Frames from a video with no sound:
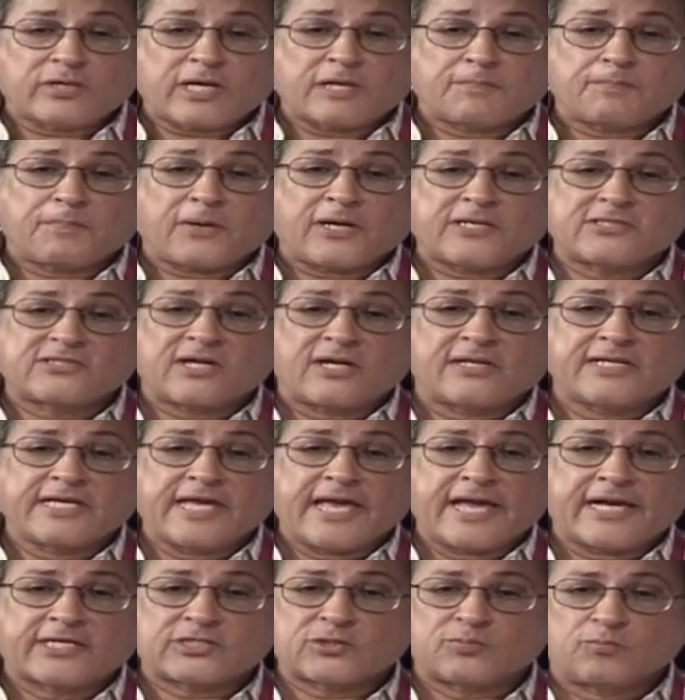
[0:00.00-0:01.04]
at
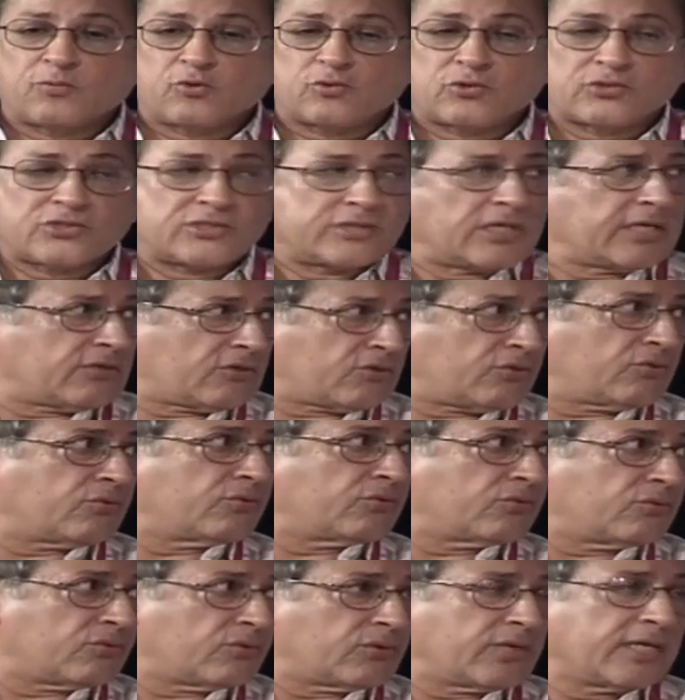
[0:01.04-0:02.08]
Pakistani exports
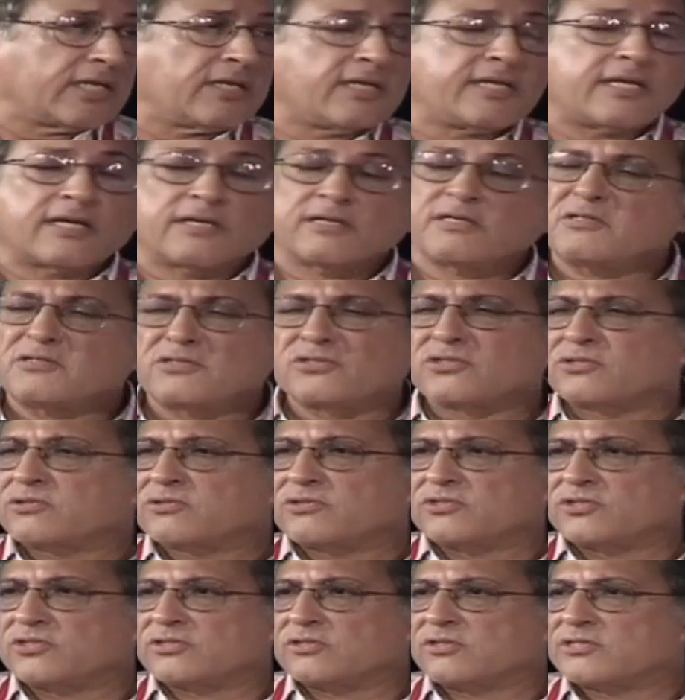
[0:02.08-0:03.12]
into India, it is
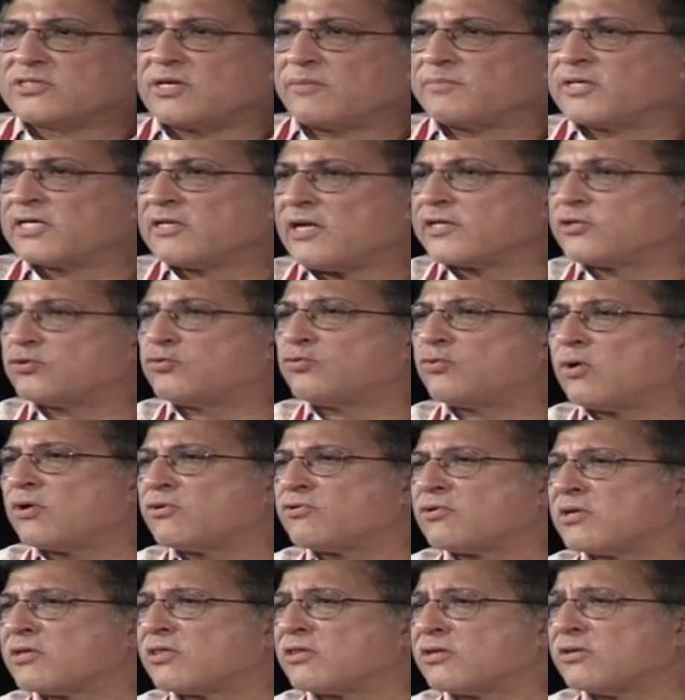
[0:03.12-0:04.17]
something like
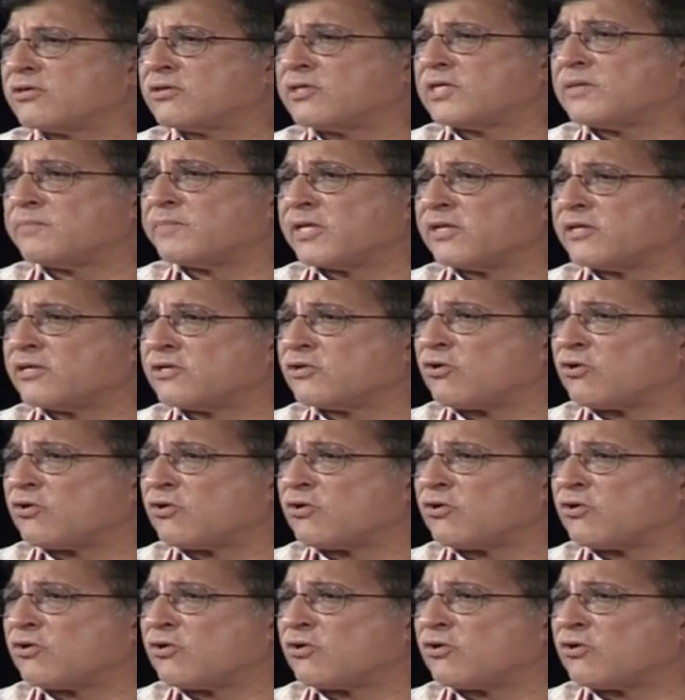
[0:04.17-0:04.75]
$230 million,